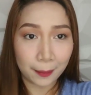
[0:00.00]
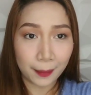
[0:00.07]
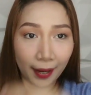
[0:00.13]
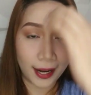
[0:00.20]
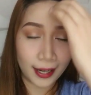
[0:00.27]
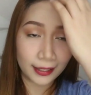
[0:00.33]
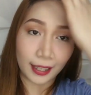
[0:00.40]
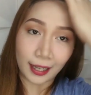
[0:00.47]

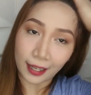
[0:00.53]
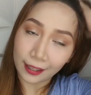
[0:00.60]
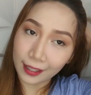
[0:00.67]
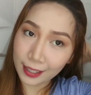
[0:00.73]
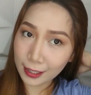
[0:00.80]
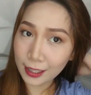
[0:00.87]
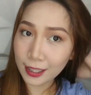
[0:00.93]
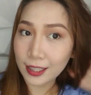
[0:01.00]
But
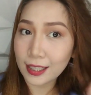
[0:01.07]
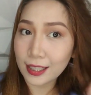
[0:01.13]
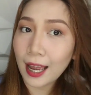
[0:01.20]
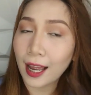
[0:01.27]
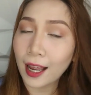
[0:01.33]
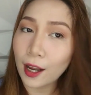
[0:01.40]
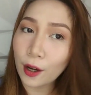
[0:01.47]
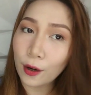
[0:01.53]
this
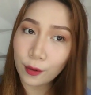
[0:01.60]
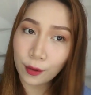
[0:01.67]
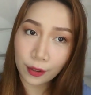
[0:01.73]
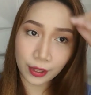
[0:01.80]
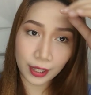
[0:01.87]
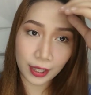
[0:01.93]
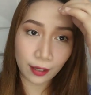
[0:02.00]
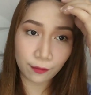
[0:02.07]
is
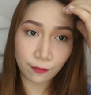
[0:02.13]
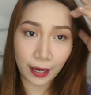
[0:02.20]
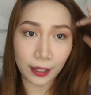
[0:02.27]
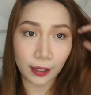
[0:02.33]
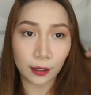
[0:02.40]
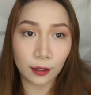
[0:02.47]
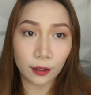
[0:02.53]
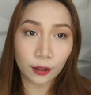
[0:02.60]
how the
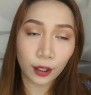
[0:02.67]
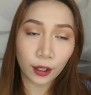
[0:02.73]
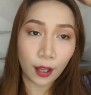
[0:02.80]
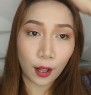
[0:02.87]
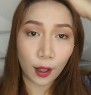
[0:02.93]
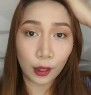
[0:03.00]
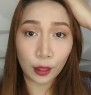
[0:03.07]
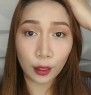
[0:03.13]
final look
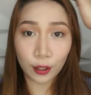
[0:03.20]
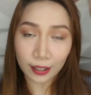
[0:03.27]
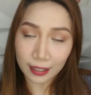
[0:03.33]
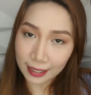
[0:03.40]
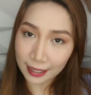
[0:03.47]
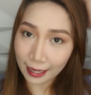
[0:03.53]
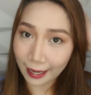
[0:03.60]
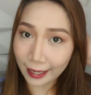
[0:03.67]

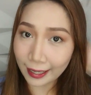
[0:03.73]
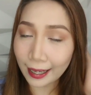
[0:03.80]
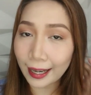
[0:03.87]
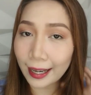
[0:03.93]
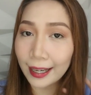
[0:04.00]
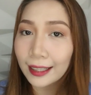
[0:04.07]
looks like.